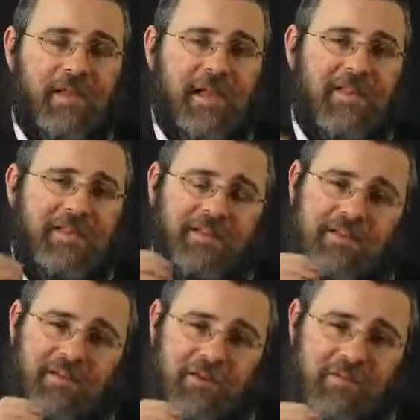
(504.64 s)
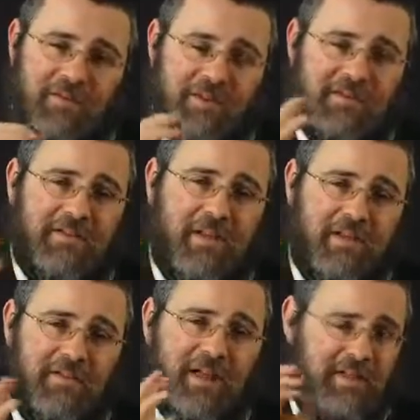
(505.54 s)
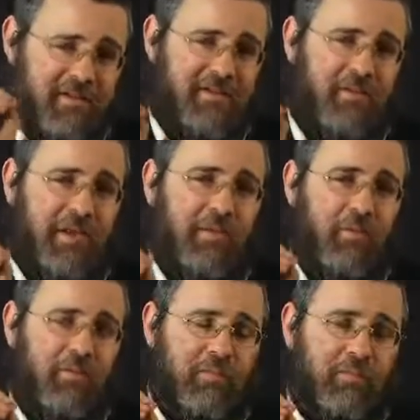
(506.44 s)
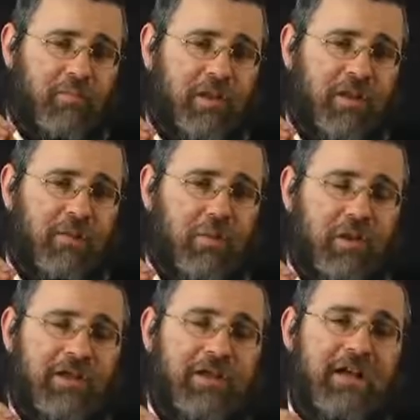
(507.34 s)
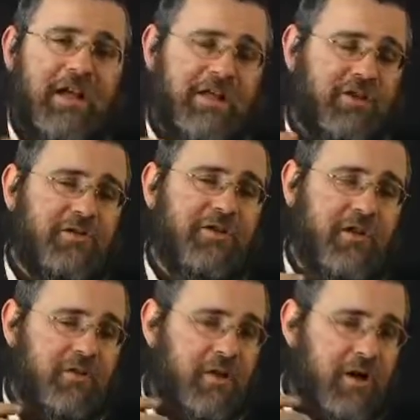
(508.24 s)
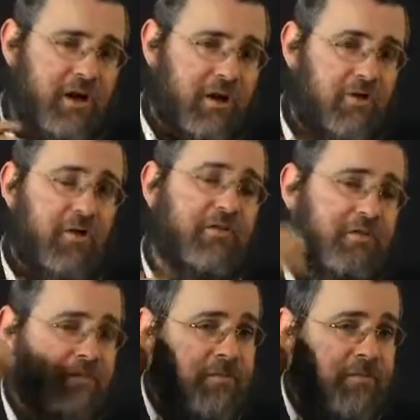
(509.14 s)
And this is in terms of, let's understand this, and just make it a little bit more clear, in terms of our growth.